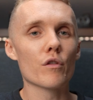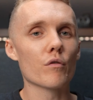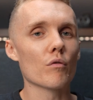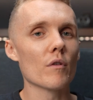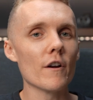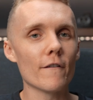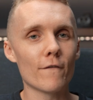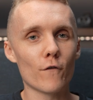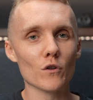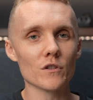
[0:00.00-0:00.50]

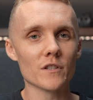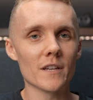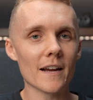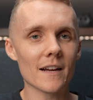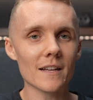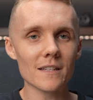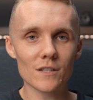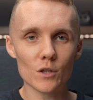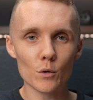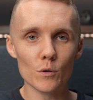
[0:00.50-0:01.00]
3 or 4
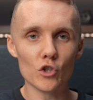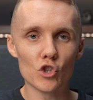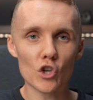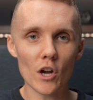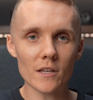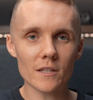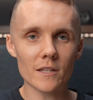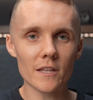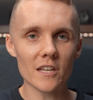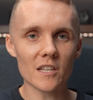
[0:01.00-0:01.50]
seconds to
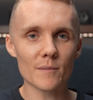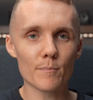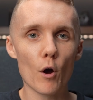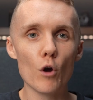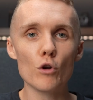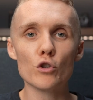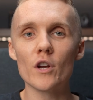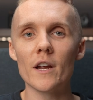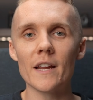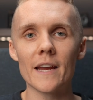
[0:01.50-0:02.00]
adjust the
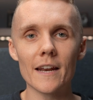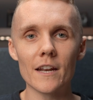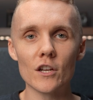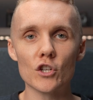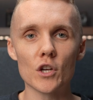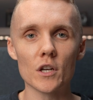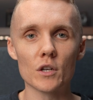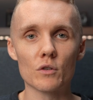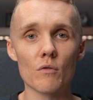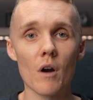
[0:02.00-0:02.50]
exposure and get it
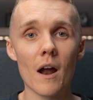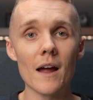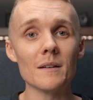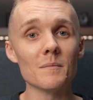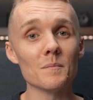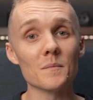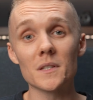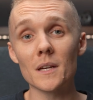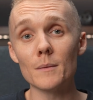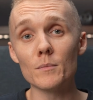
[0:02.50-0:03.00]
just right,
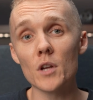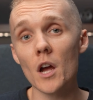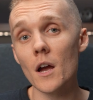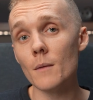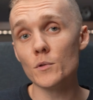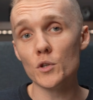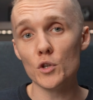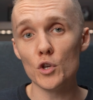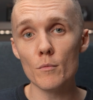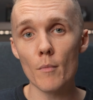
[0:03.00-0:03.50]

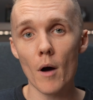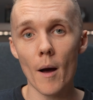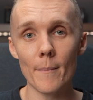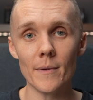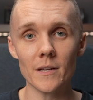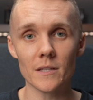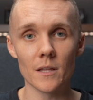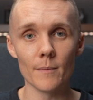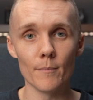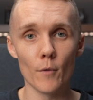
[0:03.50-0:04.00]
sometimes you might
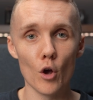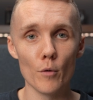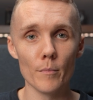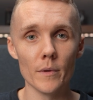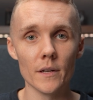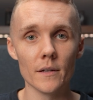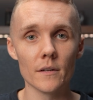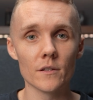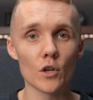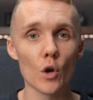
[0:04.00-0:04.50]
miss the
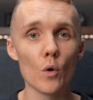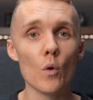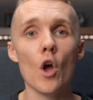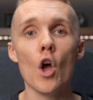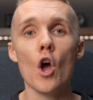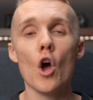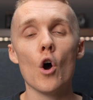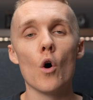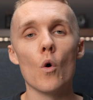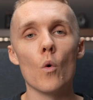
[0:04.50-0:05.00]
moment. So
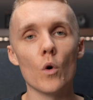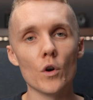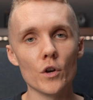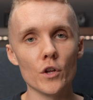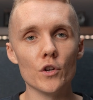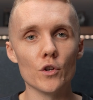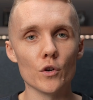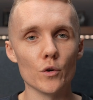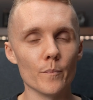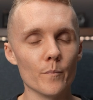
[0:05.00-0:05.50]
what do
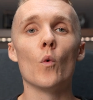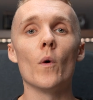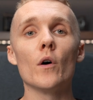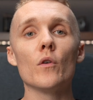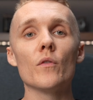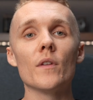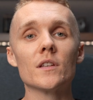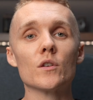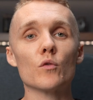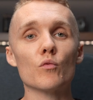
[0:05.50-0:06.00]
you do?
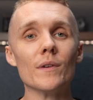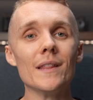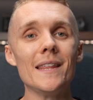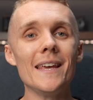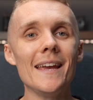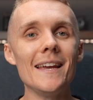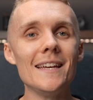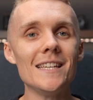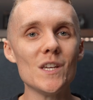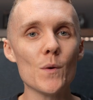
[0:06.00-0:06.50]
Well, there's a really
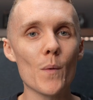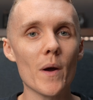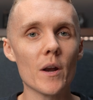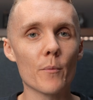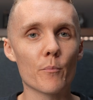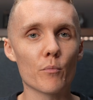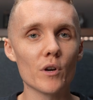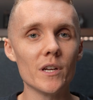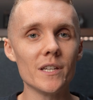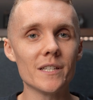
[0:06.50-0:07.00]
easy way to
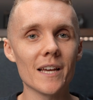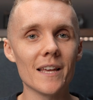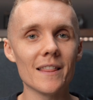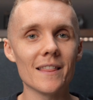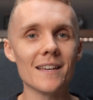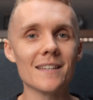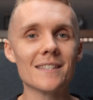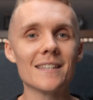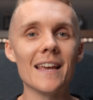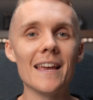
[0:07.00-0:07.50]
preset
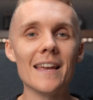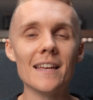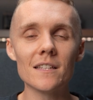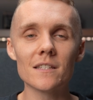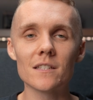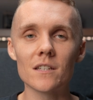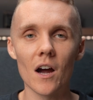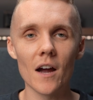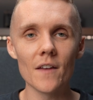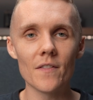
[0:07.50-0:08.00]
this
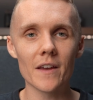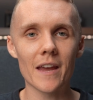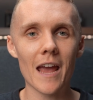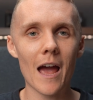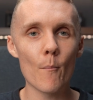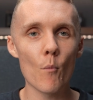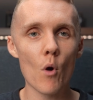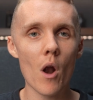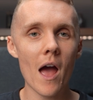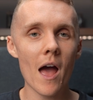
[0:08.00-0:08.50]
inside the
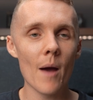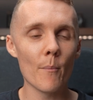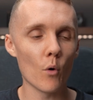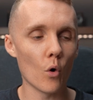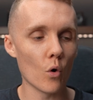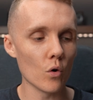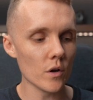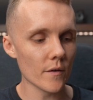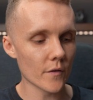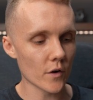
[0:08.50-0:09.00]
camera app.
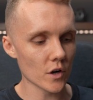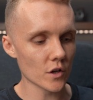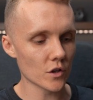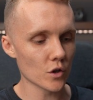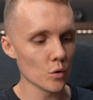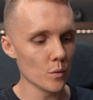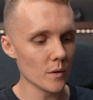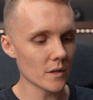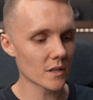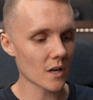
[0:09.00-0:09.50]
All you've got to
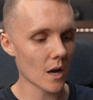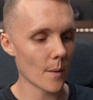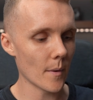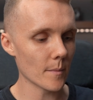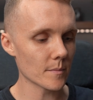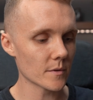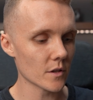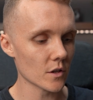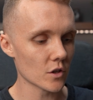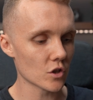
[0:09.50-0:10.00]
do is come
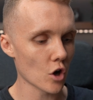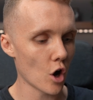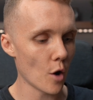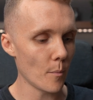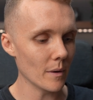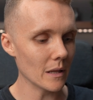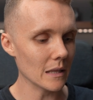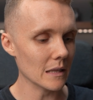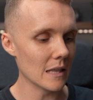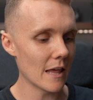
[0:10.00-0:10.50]
up to the
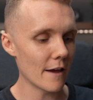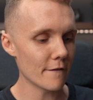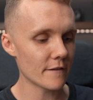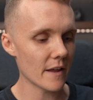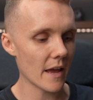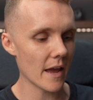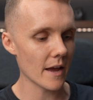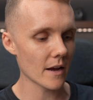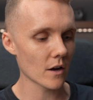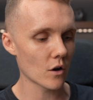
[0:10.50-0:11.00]
top
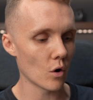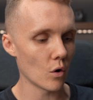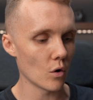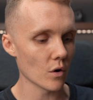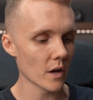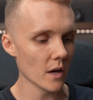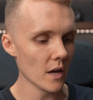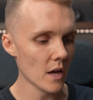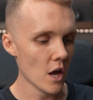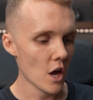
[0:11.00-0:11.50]
left-hand
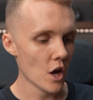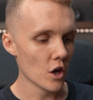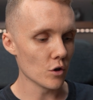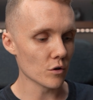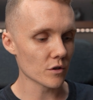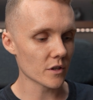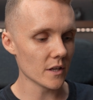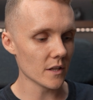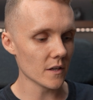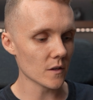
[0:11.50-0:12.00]
corner.
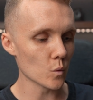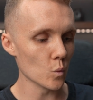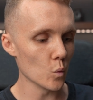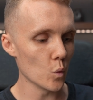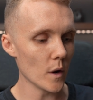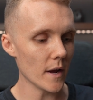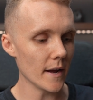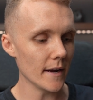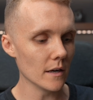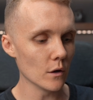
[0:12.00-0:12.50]
You'll see this
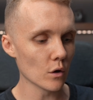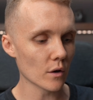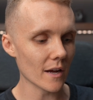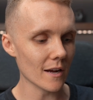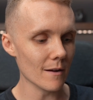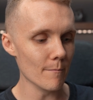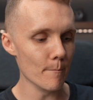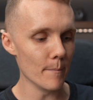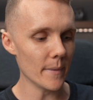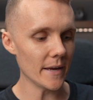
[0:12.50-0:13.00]
weird
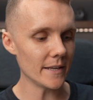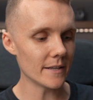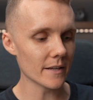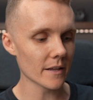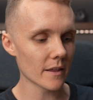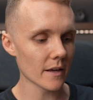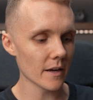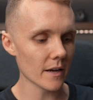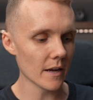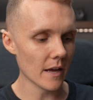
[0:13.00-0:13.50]
looking meter
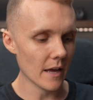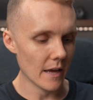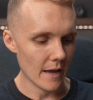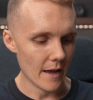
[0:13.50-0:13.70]
thing,